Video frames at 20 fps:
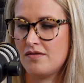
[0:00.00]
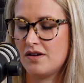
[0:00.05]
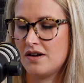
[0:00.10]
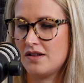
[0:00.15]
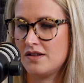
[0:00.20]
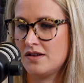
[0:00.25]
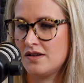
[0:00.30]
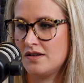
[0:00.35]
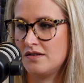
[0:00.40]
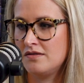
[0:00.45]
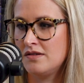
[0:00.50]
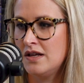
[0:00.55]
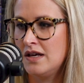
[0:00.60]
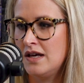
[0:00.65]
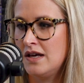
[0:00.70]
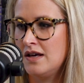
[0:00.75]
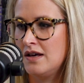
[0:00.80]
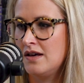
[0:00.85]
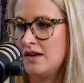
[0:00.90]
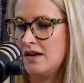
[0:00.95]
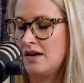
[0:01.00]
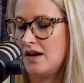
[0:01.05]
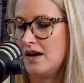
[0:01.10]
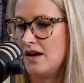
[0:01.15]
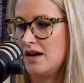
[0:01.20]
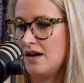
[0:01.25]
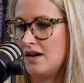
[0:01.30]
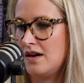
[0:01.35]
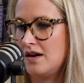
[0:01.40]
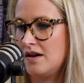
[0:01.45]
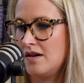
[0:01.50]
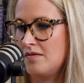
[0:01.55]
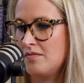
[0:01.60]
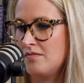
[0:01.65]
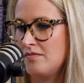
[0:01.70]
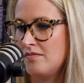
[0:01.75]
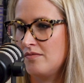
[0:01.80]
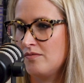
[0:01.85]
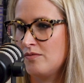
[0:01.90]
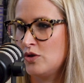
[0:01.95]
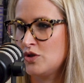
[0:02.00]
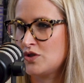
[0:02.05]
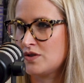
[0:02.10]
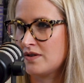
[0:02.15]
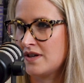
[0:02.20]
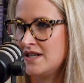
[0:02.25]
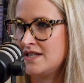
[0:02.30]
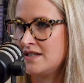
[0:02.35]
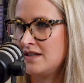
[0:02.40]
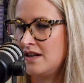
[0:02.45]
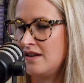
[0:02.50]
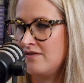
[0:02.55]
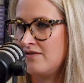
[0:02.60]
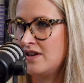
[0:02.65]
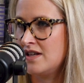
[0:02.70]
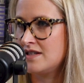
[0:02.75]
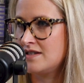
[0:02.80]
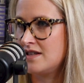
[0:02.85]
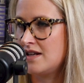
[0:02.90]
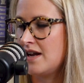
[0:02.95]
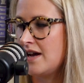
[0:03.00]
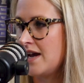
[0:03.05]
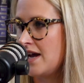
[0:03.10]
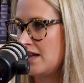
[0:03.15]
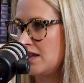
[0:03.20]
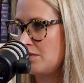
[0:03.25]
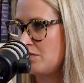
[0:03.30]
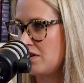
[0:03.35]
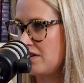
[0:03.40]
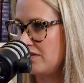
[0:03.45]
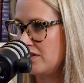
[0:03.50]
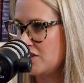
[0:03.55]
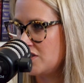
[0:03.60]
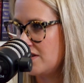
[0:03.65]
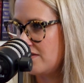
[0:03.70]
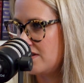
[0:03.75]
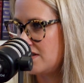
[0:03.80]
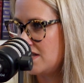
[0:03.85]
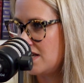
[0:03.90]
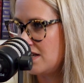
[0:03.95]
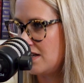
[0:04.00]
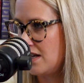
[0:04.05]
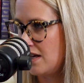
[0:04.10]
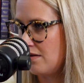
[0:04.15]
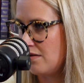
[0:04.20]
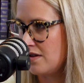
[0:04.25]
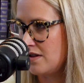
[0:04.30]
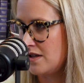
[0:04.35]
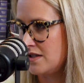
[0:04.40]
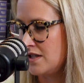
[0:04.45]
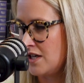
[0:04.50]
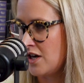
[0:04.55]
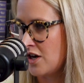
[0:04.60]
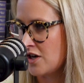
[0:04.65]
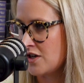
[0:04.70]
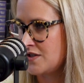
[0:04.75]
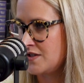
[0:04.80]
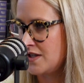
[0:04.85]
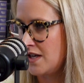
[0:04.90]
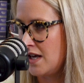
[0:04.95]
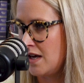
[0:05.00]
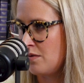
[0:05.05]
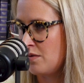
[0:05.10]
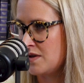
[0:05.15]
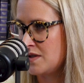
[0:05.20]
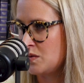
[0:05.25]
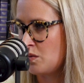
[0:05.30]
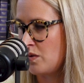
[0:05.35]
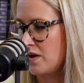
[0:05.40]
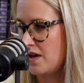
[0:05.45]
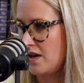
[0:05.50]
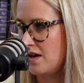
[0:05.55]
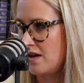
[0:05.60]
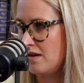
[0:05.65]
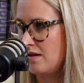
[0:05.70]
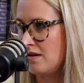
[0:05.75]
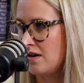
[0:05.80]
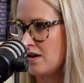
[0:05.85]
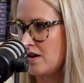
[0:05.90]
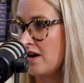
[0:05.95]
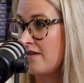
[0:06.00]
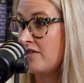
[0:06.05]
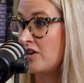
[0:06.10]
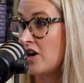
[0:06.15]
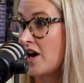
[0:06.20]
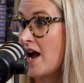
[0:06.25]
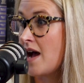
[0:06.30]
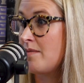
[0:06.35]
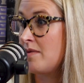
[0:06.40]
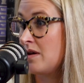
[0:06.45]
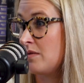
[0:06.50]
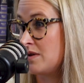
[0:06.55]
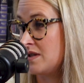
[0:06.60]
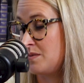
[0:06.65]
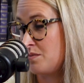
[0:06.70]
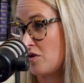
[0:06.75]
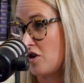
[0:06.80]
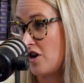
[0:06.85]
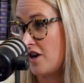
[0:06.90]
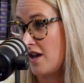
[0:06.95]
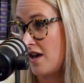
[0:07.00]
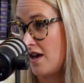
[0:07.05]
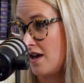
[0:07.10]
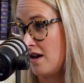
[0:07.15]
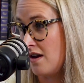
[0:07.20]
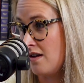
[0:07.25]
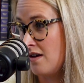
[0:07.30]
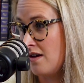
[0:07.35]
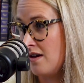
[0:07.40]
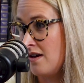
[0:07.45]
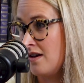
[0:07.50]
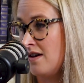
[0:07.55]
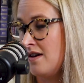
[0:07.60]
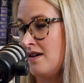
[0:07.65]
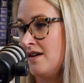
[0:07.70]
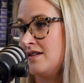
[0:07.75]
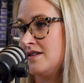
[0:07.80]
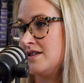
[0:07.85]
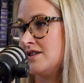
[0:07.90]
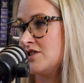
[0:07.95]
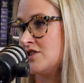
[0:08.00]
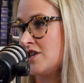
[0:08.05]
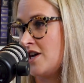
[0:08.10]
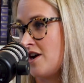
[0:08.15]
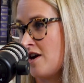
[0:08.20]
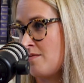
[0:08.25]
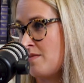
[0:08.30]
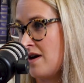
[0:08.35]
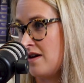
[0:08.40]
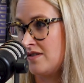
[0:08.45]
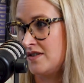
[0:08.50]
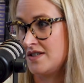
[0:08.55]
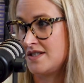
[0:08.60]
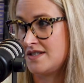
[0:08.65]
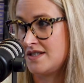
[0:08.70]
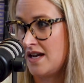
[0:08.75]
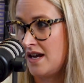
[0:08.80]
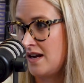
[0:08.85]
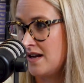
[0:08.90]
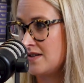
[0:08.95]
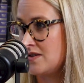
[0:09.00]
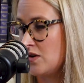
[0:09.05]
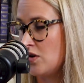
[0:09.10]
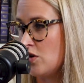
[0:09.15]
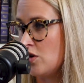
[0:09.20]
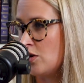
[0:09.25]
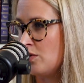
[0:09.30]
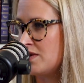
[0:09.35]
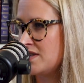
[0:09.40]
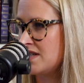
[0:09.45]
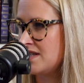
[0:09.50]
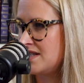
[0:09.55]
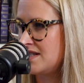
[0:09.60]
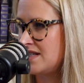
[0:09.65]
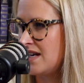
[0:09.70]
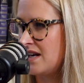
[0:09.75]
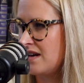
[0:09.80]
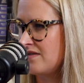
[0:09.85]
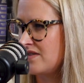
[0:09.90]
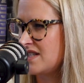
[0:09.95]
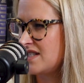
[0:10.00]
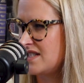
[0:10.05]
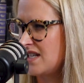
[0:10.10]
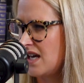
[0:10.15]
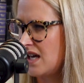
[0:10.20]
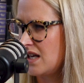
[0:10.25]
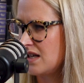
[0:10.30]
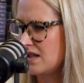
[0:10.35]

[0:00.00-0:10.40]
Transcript: one of the most recent events that I had the privilege of attending with the DRC was when Governor Abbott was brought in to share about the state as a whole. Was it State of the State?